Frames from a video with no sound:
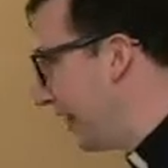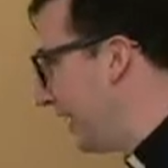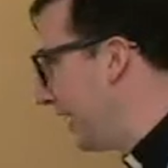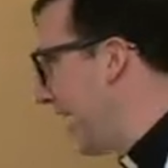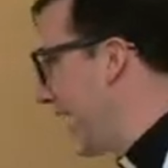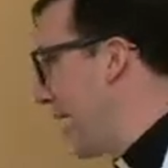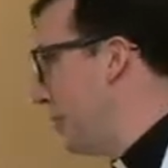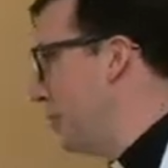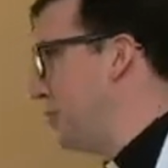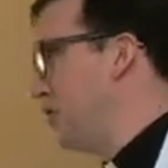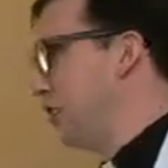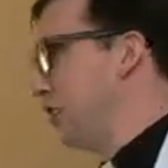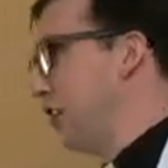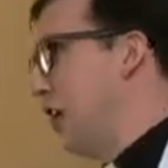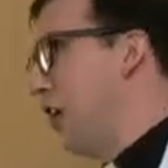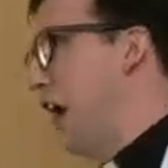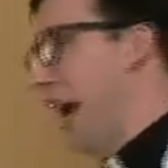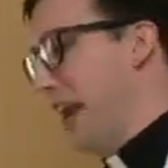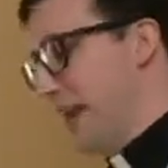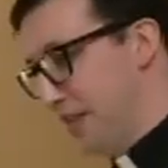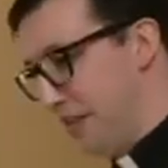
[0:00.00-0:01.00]
of thing happens a
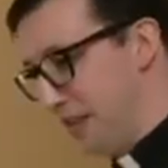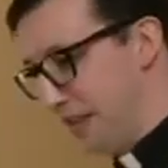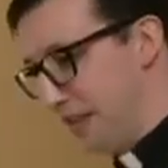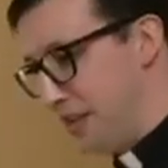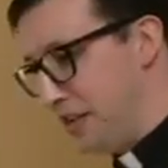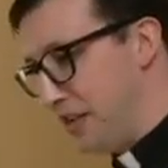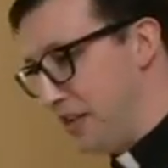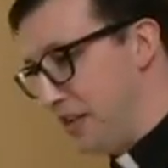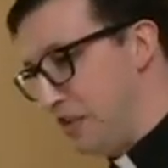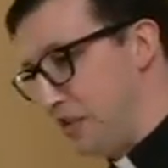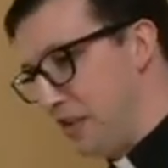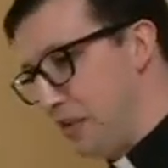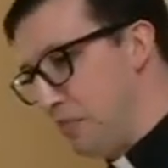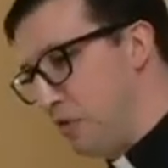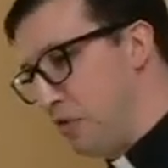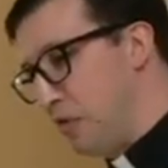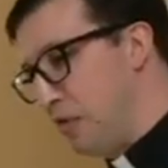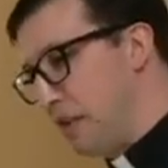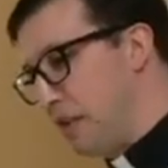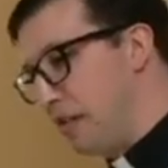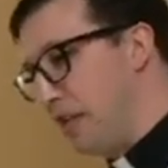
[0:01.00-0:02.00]
lot in Disney
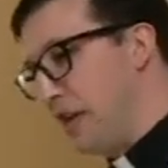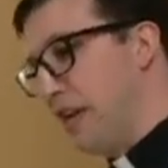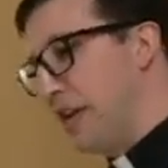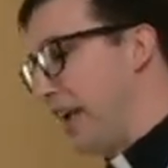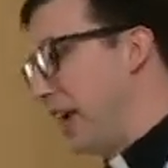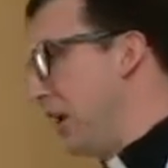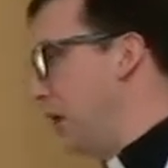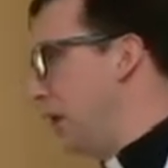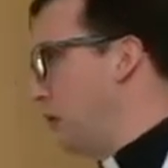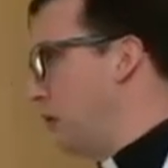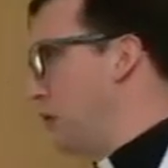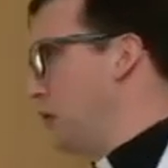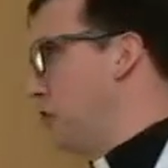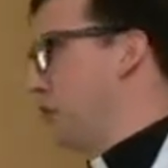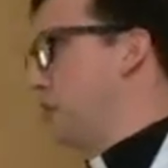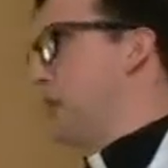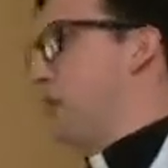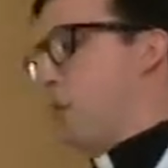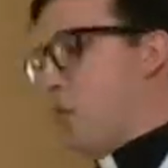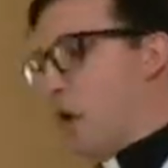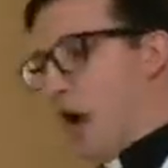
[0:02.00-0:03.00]
movies. Characters
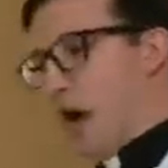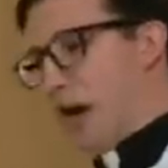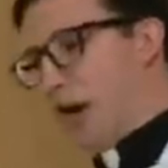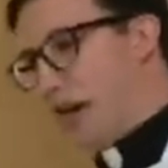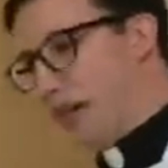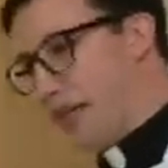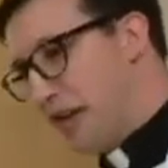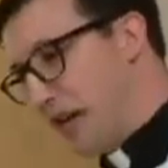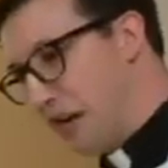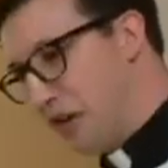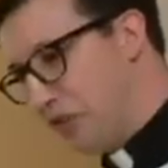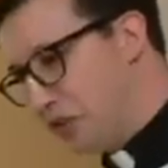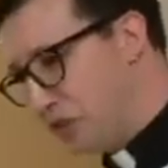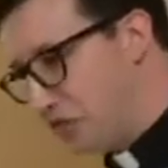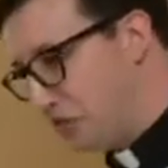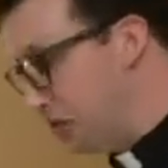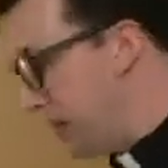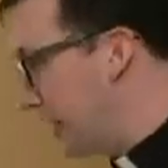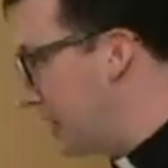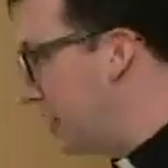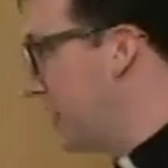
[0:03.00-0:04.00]
will be walking down the
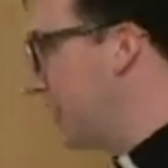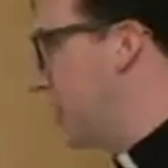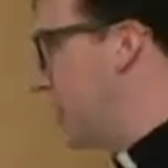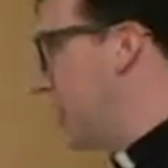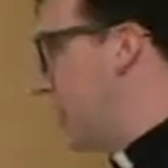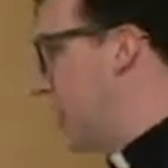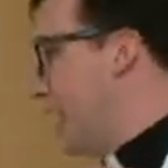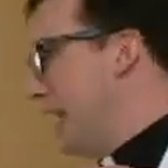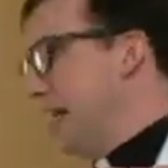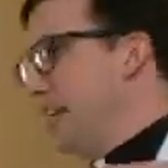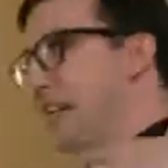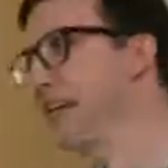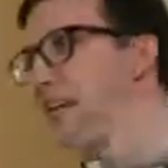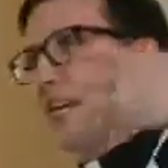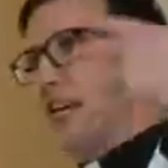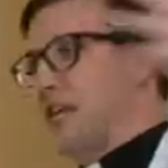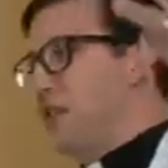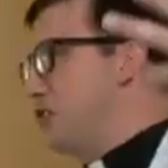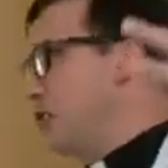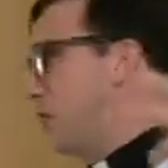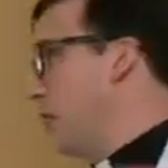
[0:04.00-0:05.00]
street, minding
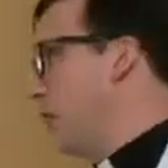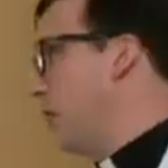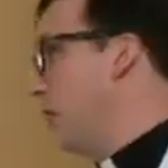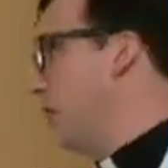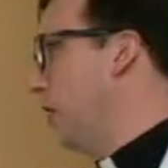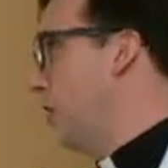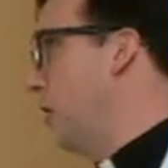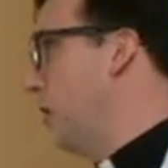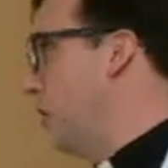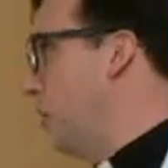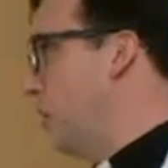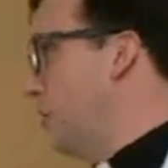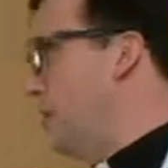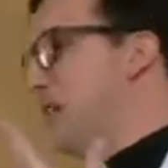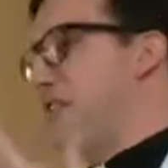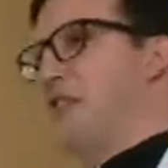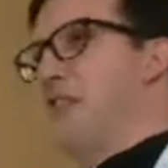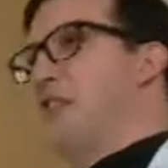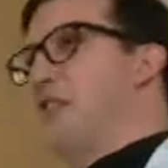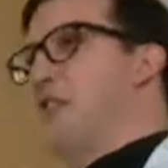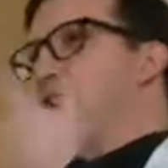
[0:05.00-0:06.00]
his or her own
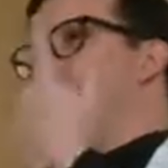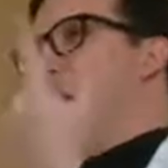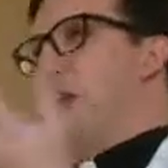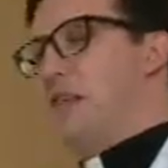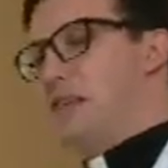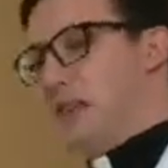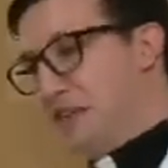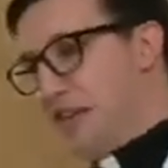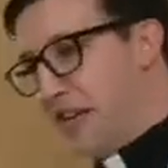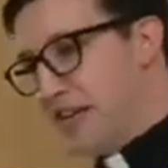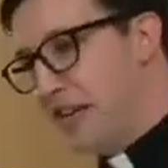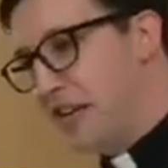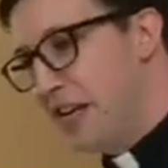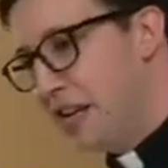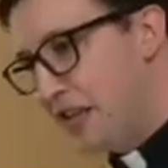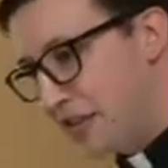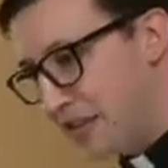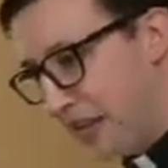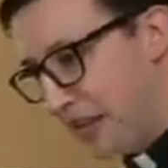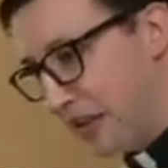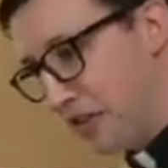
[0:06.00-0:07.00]
business, and all of a sudden,
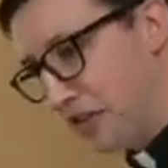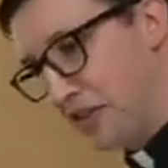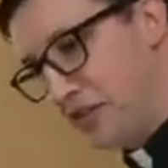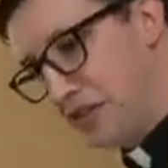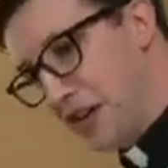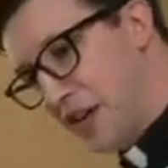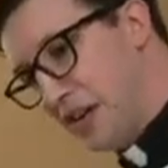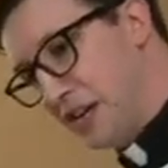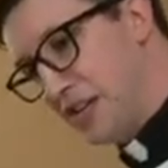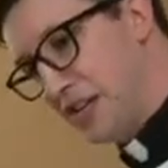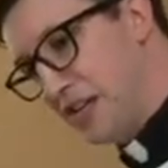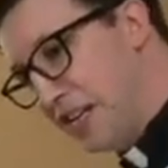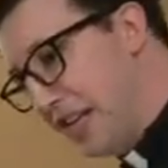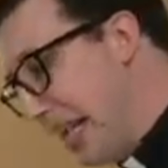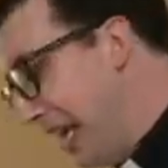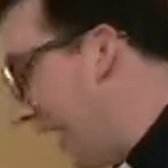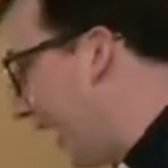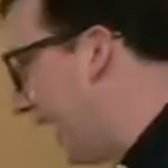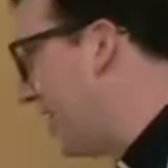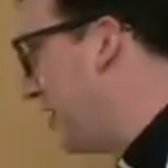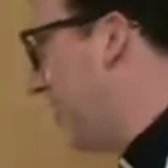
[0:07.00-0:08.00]
they'll start
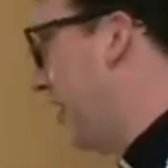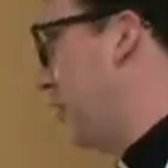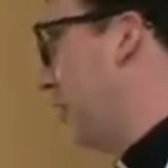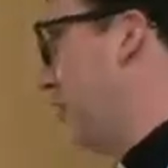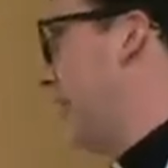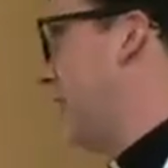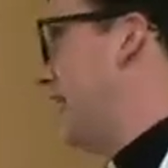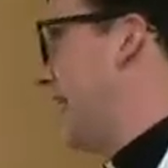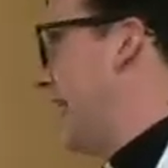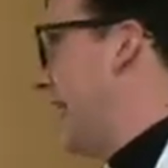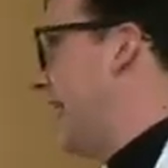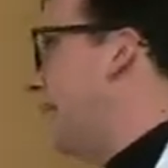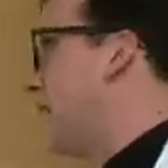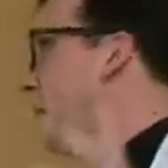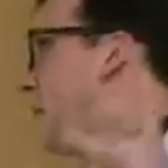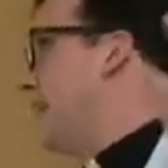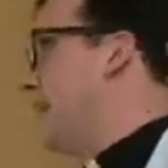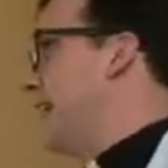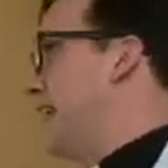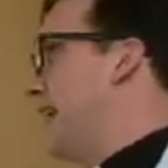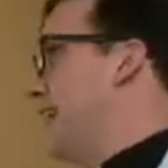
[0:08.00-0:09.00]
singing. And not only
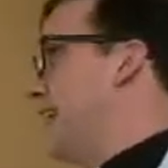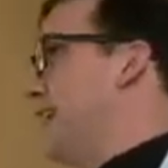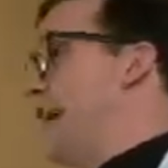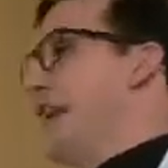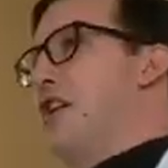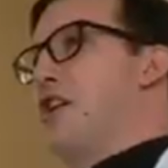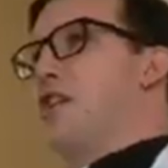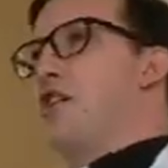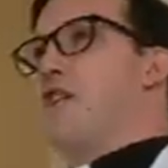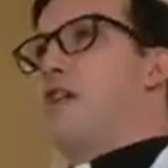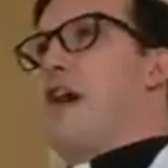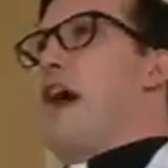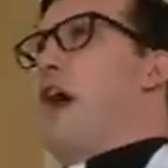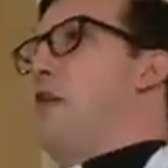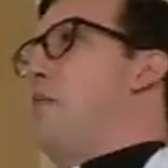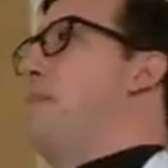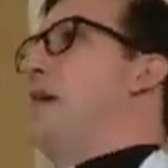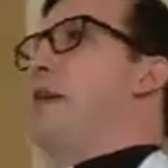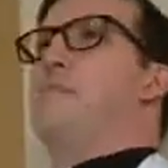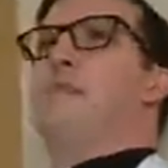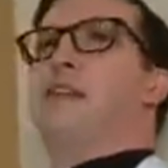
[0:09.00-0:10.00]
that, but an entire
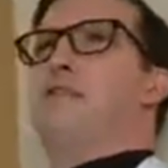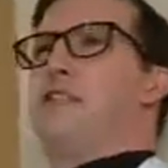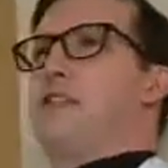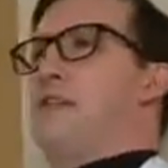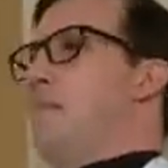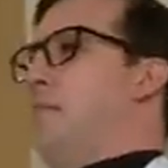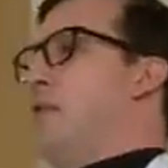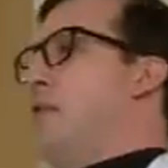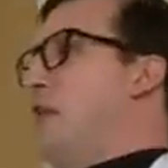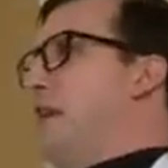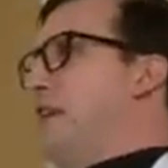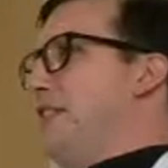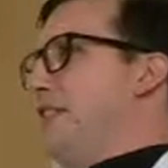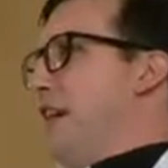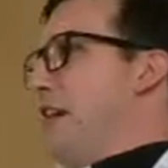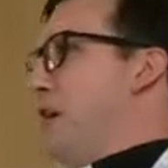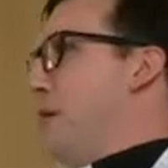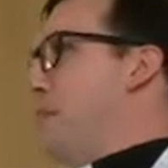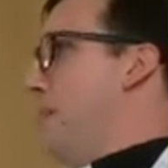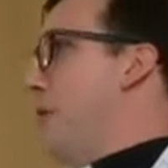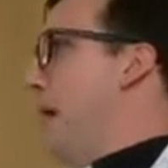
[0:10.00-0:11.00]
crowd, maybe even the
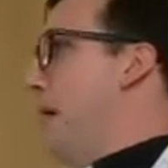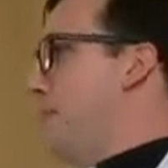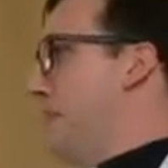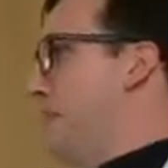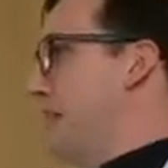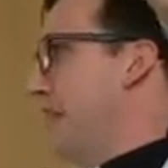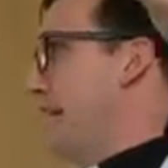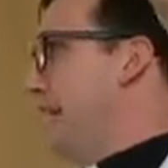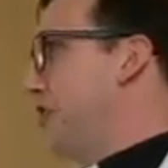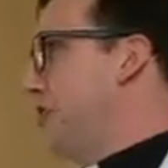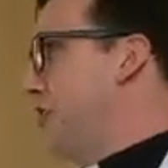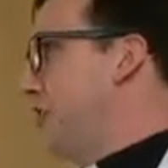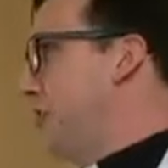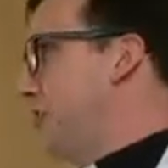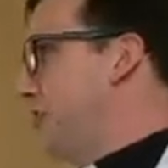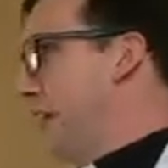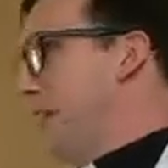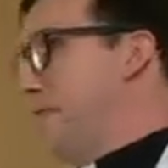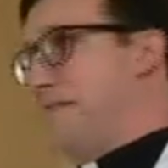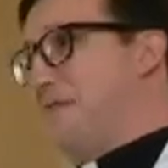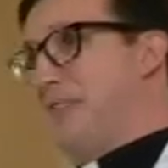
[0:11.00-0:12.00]
entire population
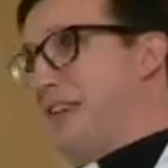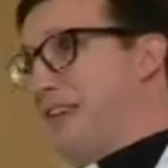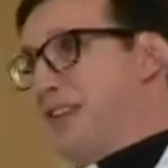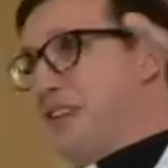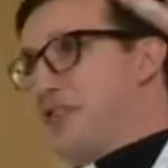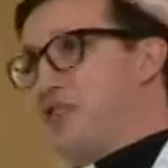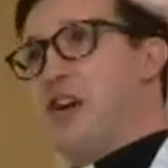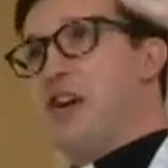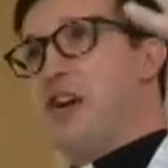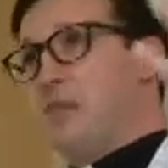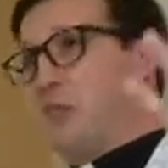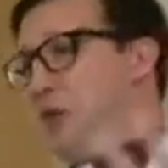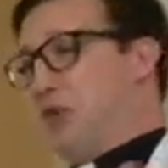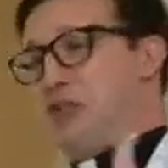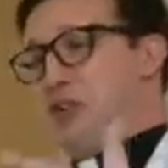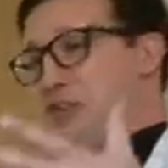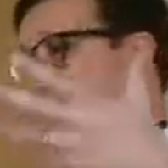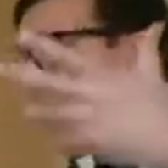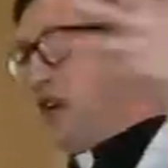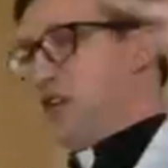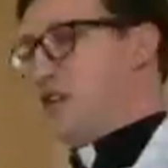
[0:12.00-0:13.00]
of some village, will
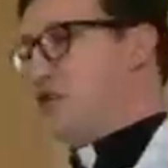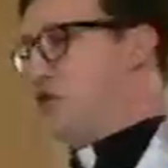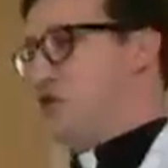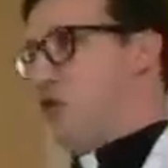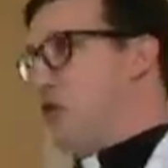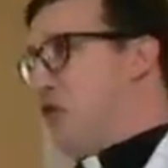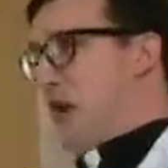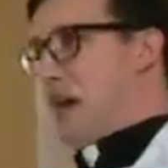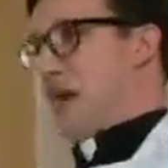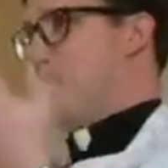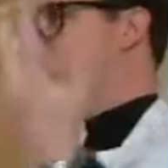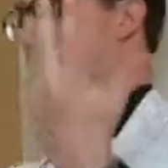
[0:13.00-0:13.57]
just join